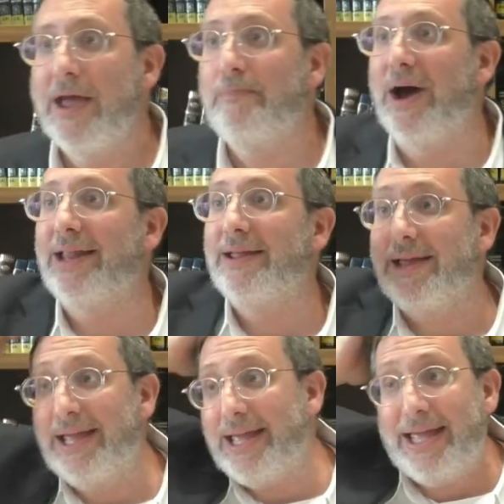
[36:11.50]
But
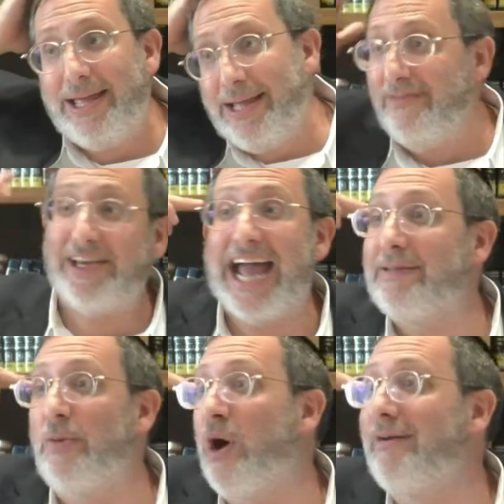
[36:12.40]
if the guy's
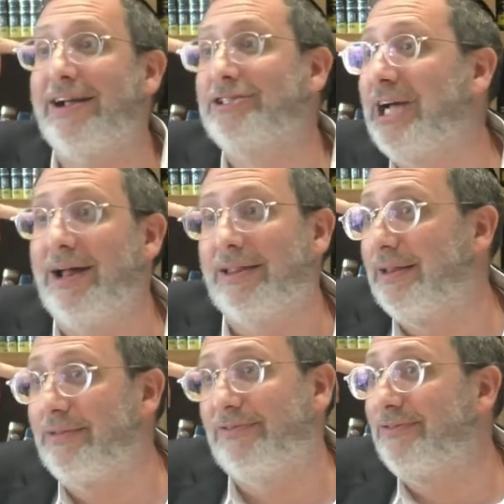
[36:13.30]
just walking around jealous
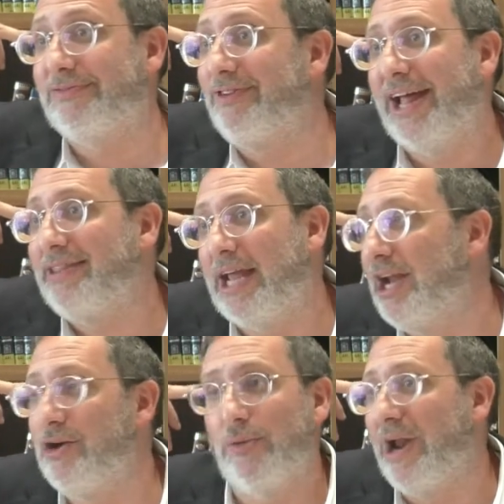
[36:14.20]
for the last 10
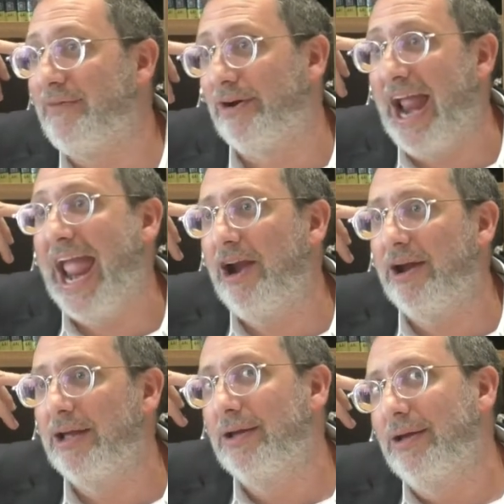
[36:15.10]
years or whatever,
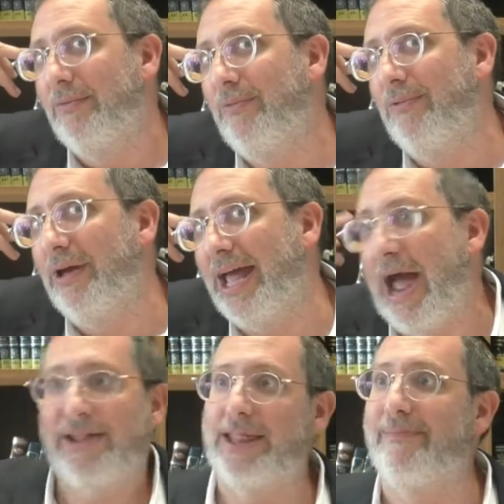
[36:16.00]
angry, and
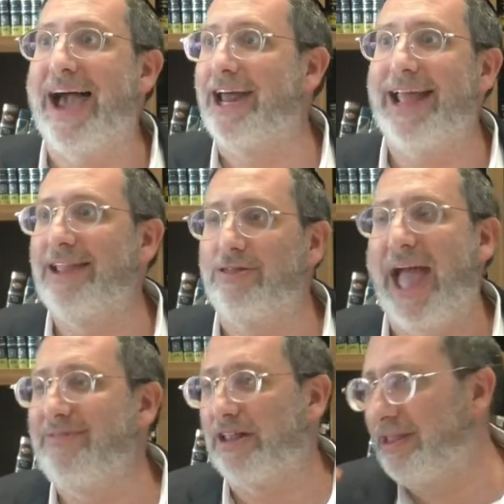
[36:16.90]
now he says, I'm not going to
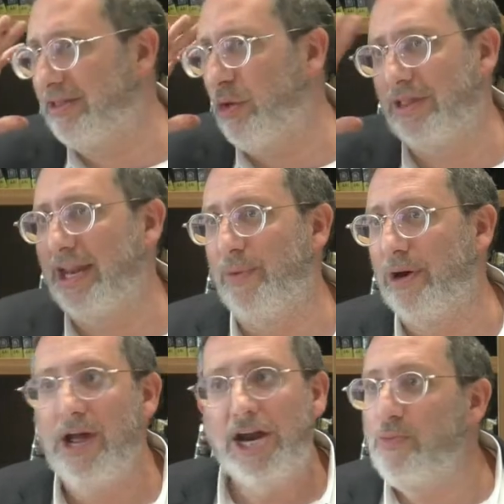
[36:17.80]
have that thoughts anymore,
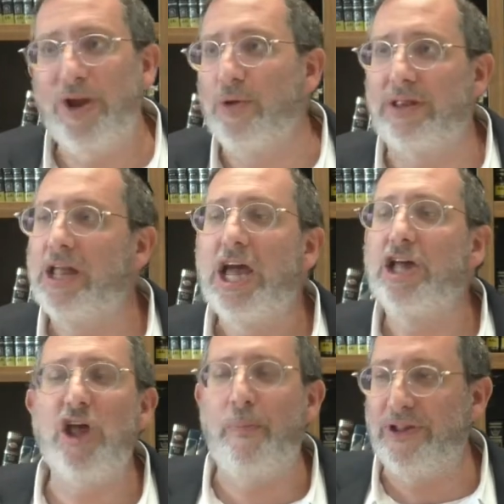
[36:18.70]

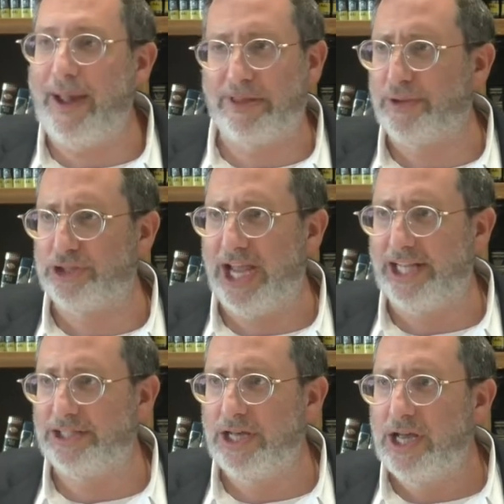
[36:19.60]
there's no perceptible
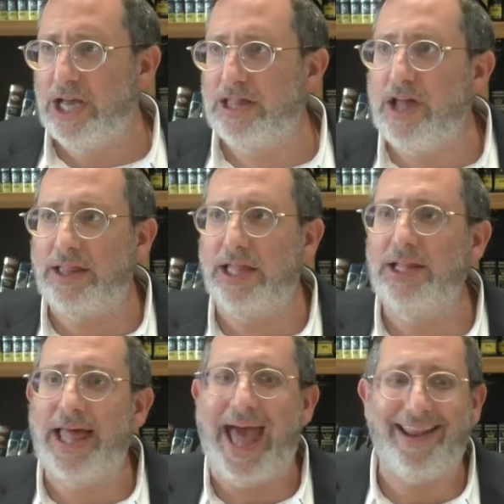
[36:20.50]
change. There's nothing
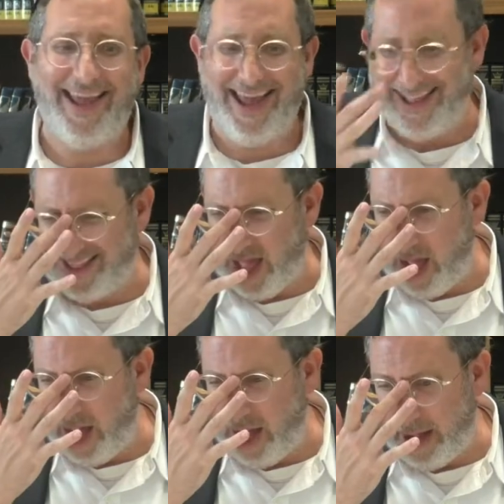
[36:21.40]
that is
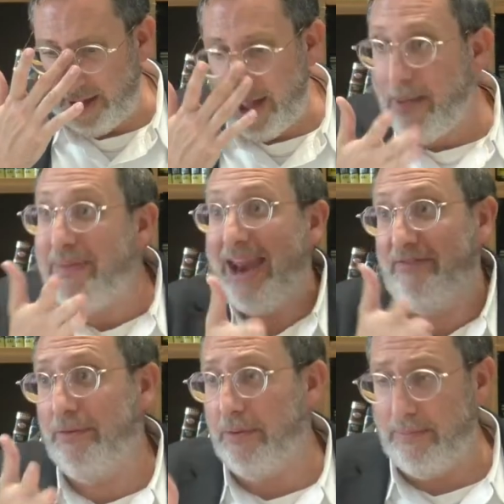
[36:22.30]

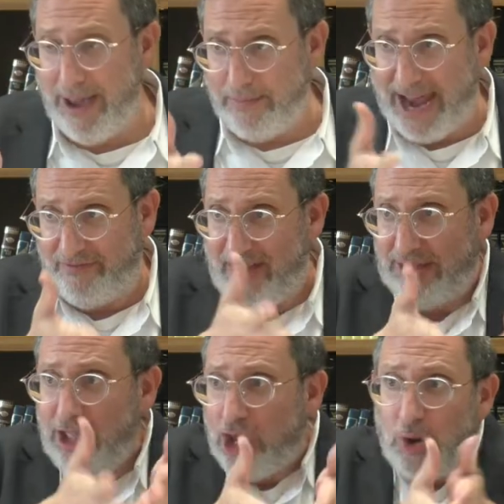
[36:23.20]
manifest.
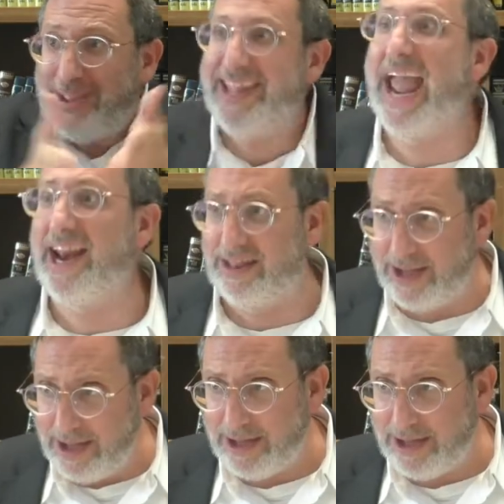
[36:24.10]
You don't see anything.